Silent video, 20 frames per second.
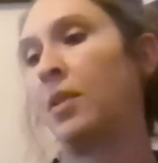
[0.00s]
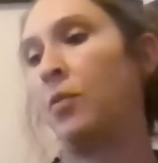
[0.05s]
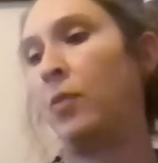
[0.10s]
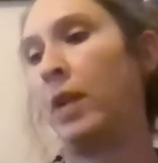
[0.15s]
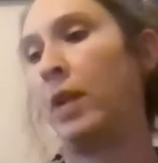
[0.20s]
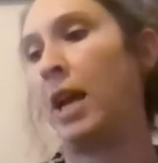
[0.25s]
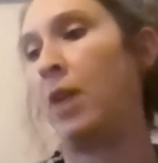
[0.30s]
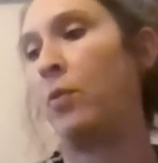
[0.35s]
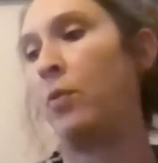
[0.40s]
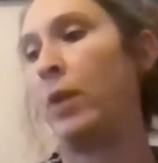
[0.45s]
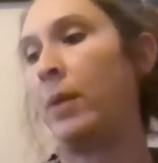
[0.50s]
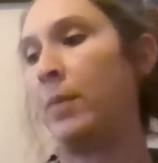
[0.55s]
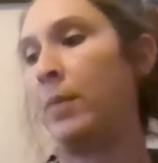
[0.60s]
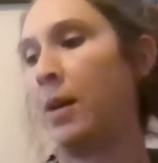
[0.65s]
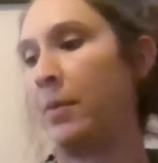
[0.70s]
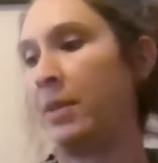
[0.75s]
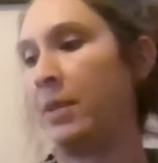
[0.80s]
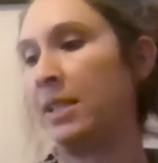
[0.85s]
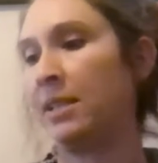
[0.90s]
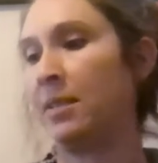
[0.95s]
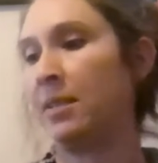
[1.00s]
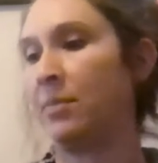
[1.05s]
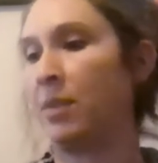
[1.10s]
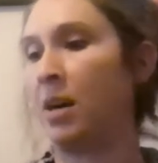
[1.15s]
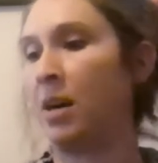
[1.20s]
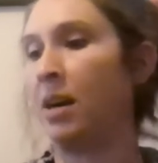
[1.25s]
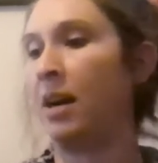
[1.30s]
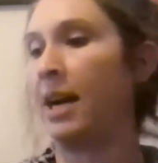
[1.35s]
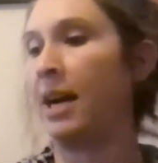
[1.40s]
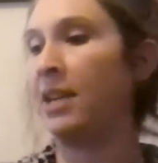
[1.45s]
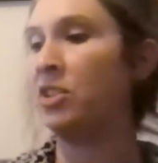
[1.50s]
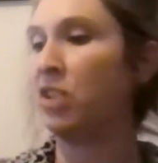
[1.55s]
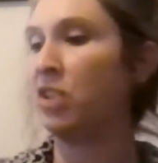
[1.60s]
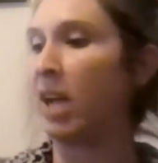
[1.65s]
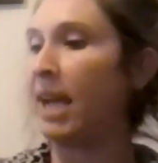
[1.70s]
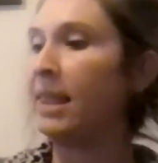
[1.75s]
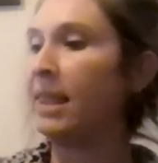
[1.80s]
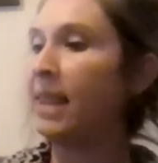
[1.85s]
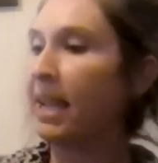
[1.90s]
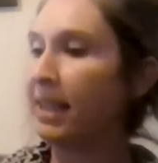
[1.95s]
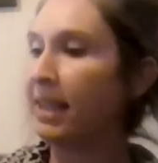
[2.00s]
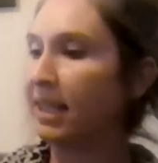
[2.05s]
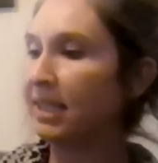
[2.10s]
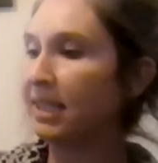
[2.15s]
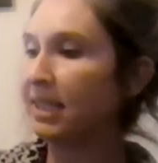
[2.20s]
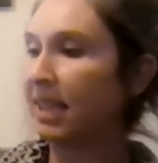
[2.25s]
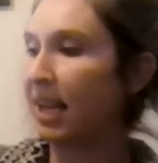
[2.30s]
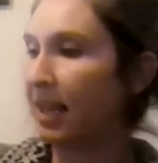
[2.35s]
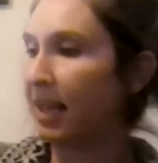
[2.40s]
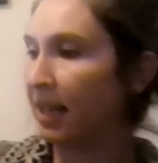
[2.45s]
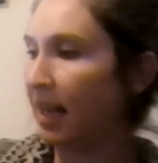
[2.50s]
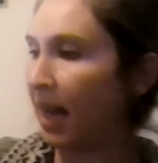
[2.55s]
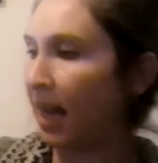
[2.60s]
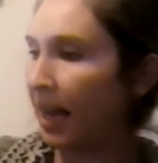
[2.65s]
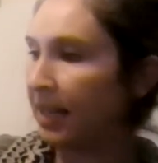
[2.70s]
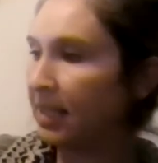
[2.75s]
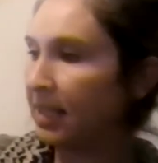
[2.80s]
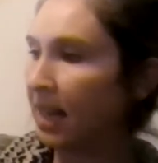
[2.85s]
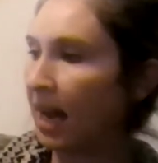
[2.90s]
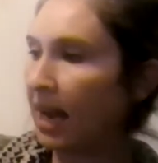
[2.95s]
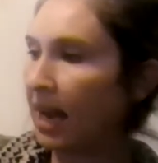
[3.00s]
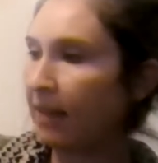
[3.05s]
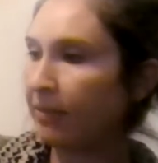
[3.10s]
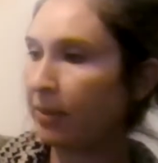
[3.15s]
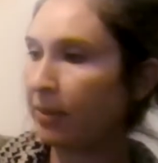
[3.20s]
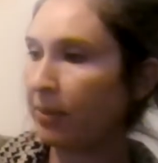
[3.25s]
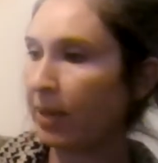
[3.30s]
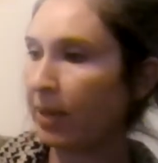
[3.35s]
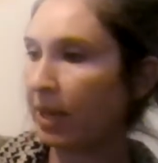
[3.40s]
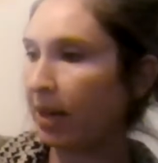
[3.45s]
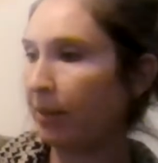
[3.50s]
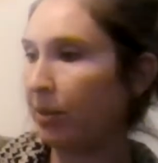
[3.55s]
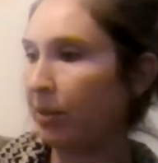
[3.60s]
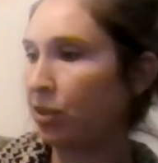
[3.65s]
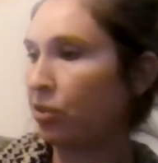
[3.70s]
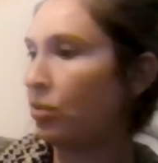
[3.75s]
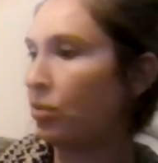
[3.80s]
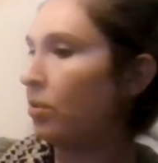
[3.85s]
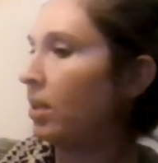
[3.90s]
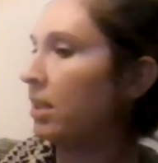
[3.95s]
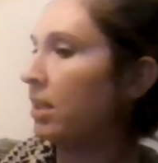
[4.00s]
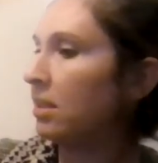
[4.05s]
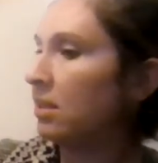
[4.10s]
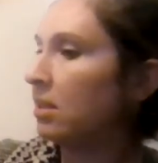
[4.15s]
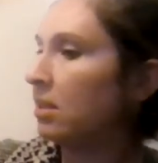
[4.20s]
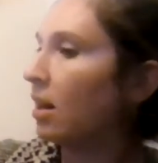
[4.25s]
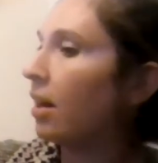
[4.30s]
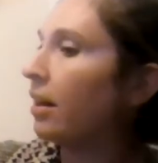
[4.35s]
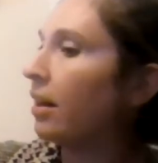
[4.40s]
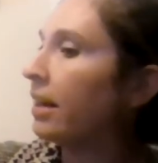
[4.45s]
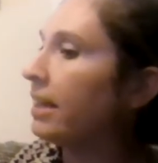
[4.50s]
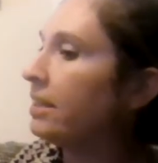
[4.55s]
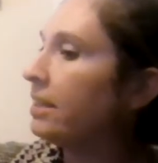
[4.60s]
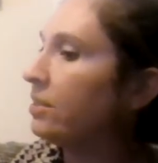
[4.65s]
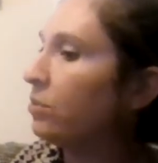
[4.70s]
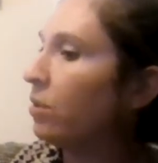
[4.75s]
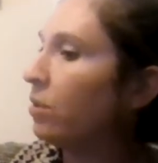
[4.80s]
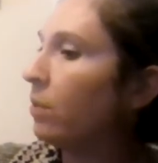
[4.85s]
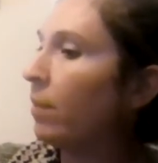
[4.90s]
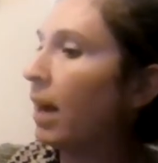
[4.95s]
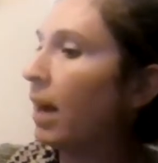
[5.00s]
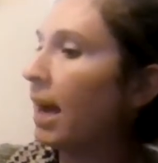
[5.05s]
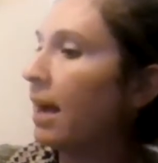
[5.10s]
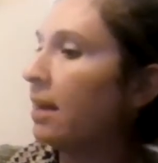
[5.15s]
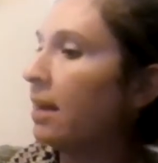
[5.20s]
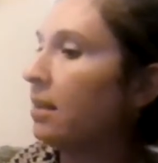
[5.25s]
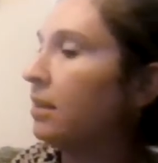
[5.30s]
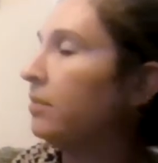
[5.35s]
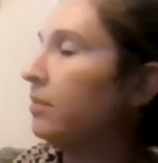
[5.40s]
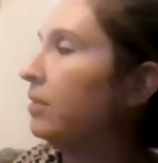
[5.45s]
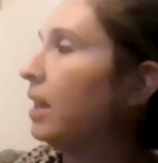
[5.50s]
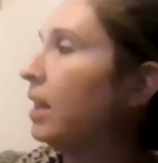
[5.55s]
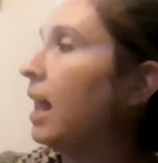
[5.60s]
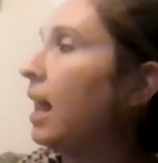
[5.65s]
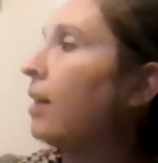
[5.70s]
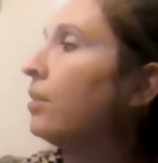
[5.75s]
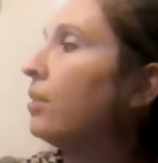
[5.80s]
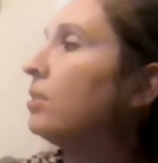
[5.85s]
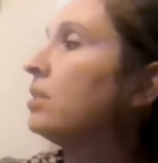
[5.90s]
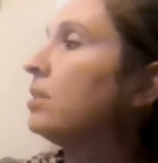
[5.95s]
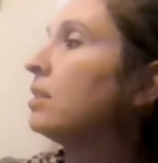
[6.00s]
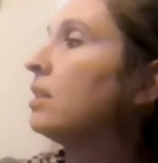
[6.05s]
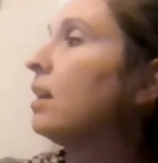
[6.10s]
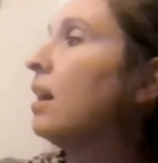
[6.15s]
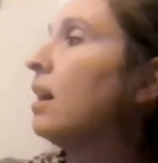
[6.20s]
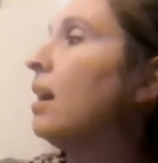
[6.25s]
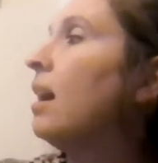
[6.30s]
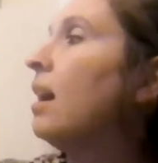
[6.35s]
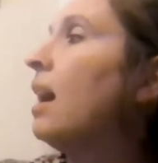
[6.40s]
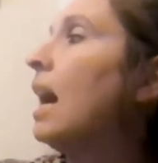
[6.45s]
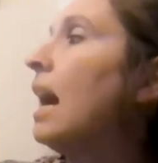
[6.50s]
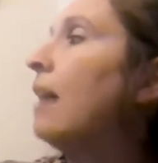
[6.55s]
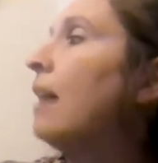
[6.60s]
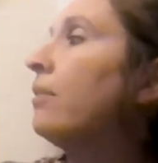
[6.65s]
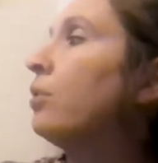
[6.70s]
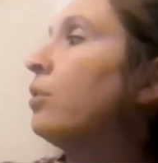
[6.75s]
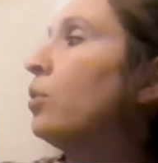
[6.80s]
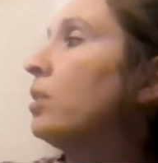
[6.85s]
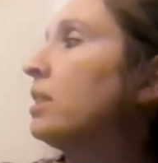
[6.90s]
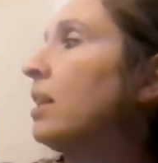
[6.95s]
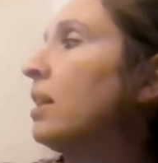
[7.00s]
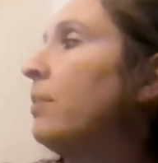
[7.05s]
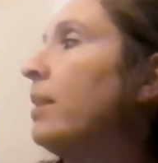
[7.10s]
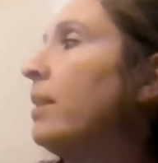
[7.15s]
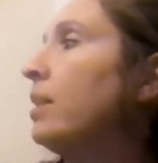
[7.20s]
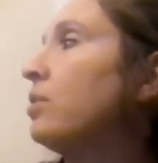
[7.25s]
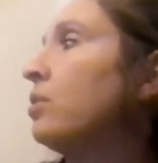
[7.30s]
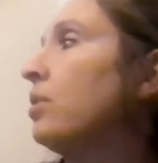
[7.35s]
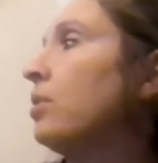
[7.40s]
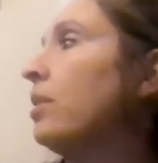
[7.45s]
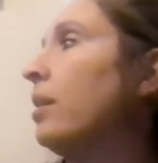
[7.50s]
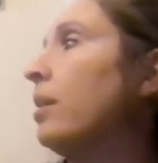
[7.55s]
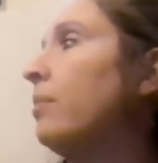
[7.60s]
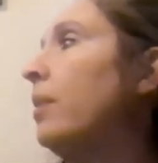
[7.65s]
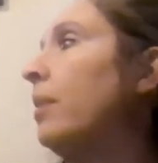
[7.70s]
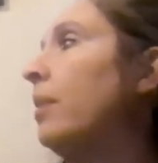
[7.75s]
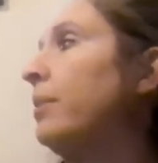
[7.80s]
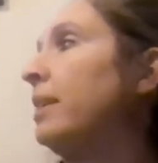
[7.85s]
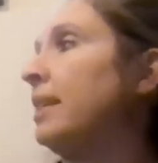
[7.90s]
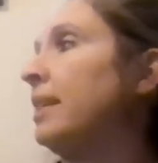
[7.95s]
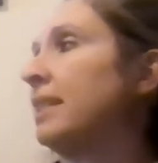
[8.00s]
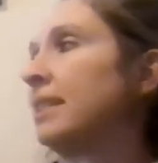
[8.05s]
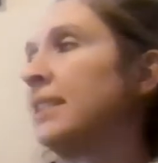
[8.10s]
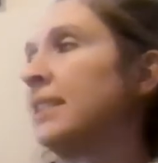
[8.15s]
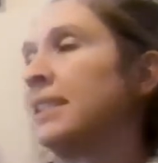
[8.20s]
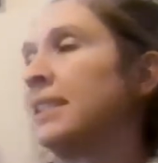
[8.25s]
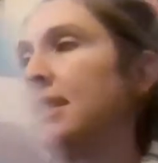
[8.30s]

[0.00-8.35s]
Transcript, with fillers: When I wear mommy's khimar, I shine like the sun. I dive and become a shooting star into a pile of clouds. Of course, I make sure that mommy doesn't